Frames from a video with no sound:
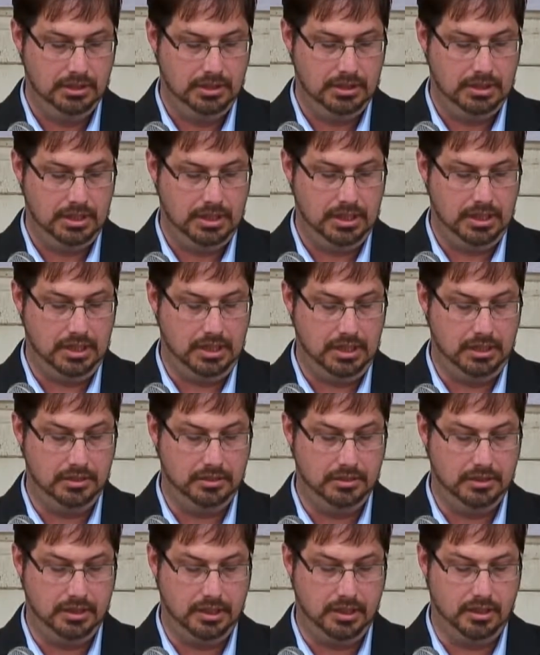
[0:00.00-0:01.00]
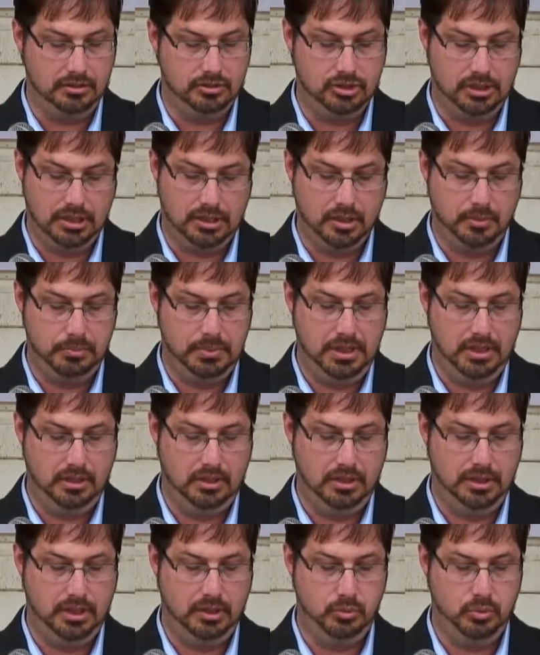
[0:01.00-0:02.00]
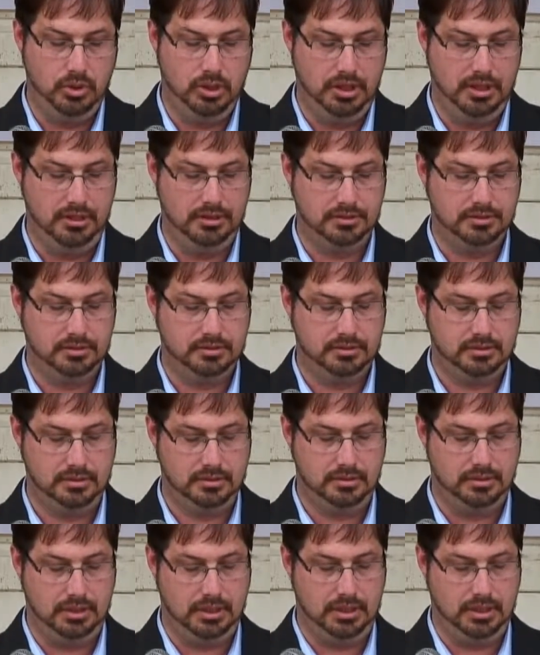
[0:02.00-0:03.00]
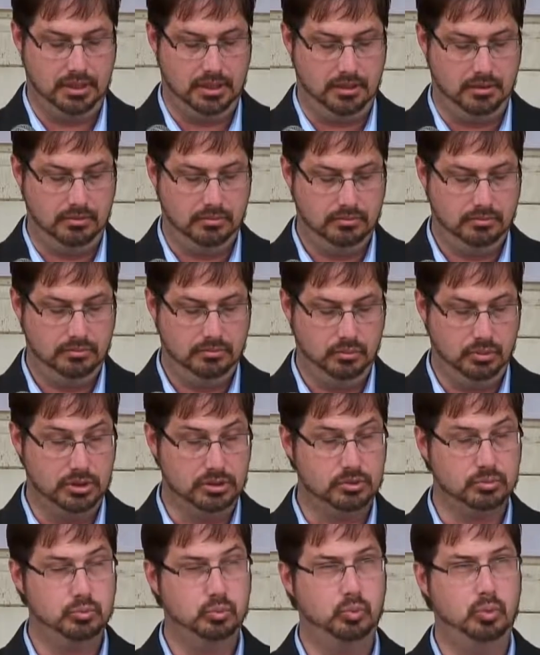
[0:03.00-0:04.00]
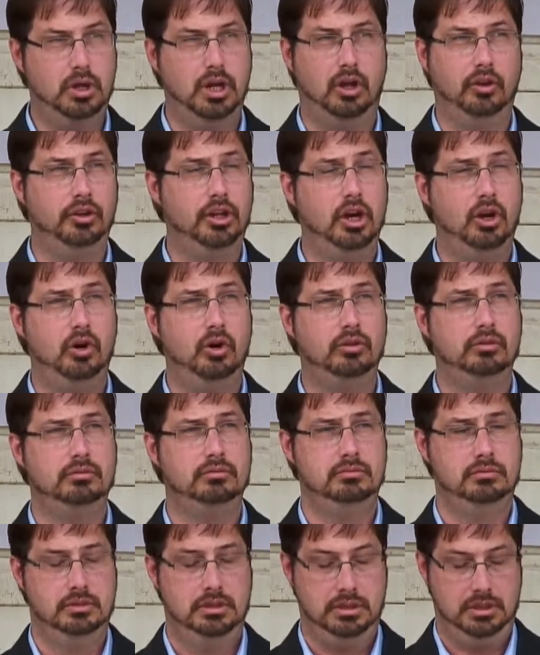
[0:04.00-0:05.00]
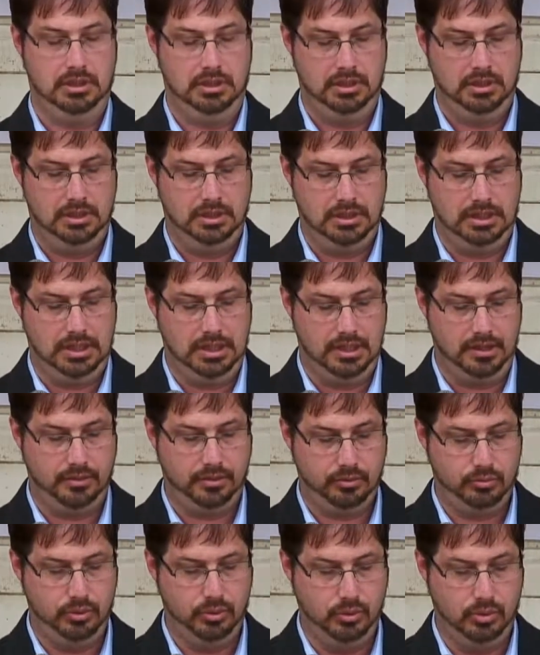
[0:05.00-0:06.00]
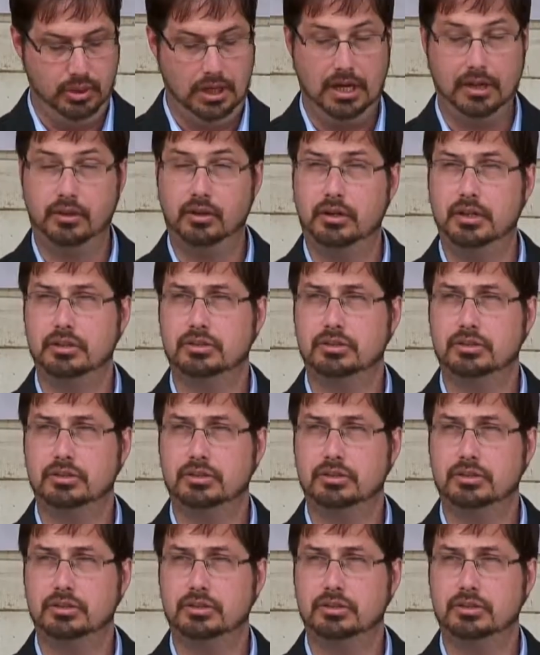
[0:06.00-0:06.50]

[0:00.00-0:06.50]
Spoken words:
And Jacob Bayley was well known through other